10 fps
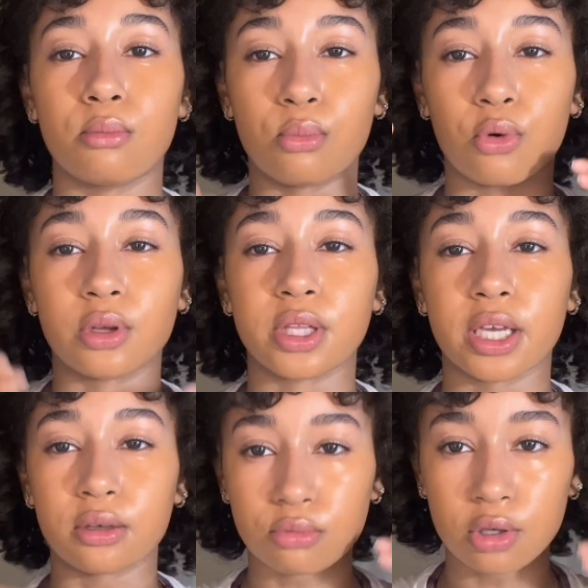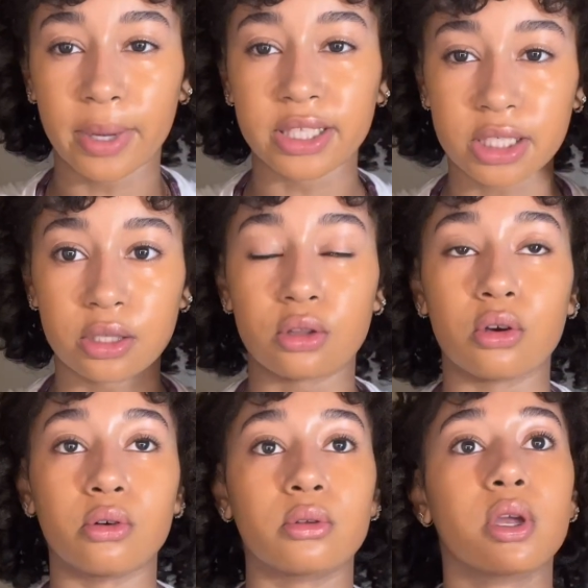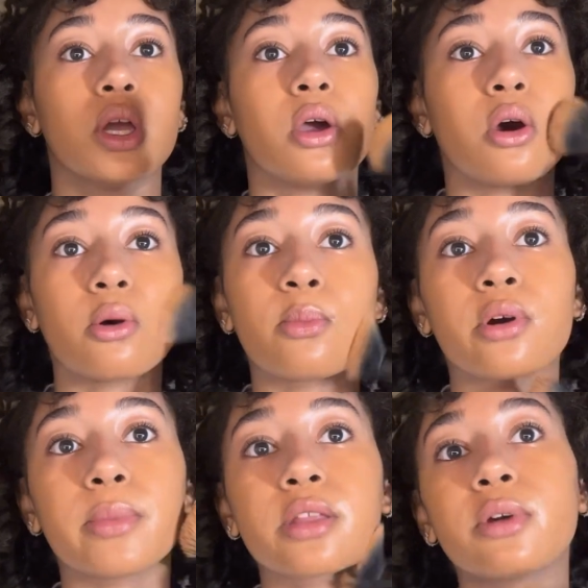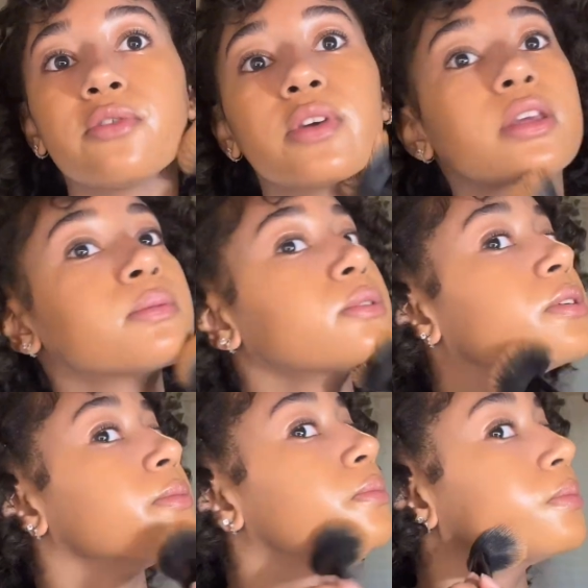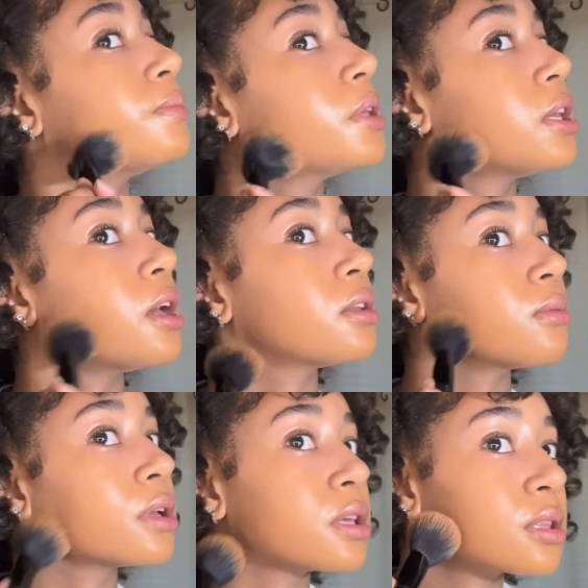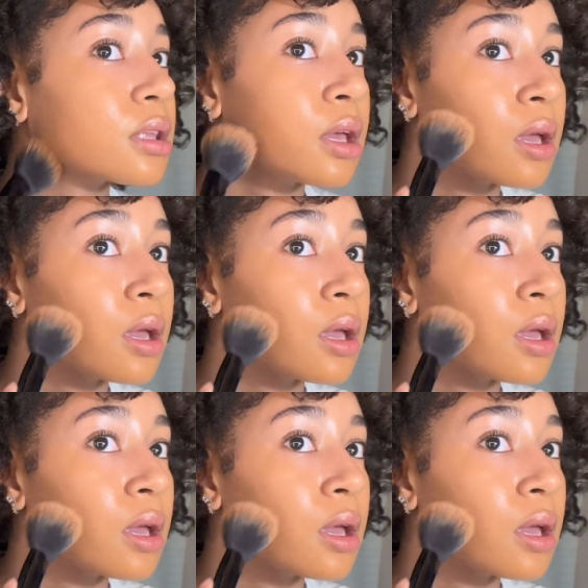more like to my skin tone, or more makes my face more be anyways.